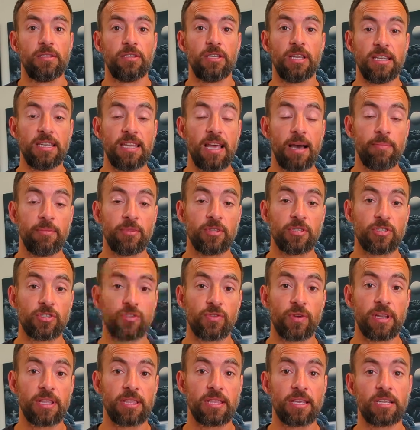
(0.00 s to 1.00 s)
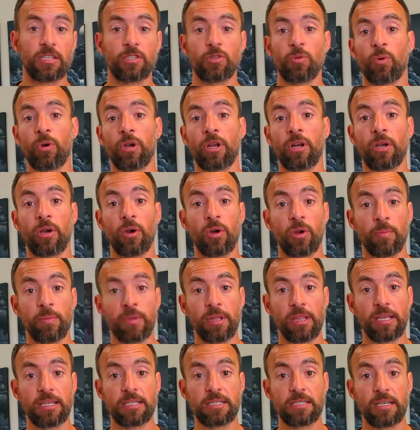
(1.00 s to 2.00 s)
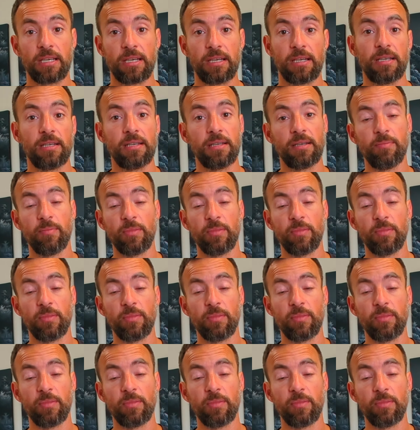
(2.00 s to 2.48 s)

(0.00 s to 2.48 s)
To demonstrate this, we're going to go to Melissa.